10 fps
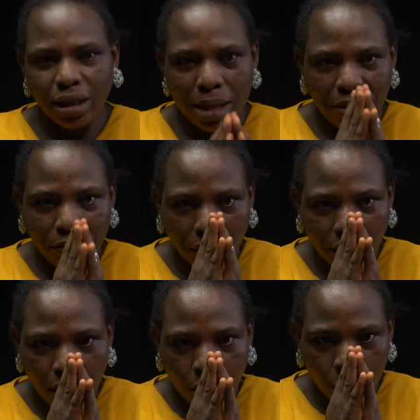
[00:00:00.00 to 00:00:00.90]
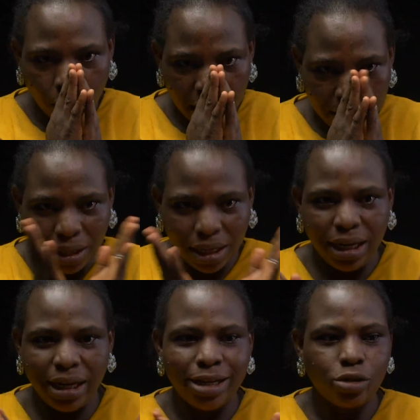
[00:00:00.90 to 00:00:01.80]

the time everything now came clear,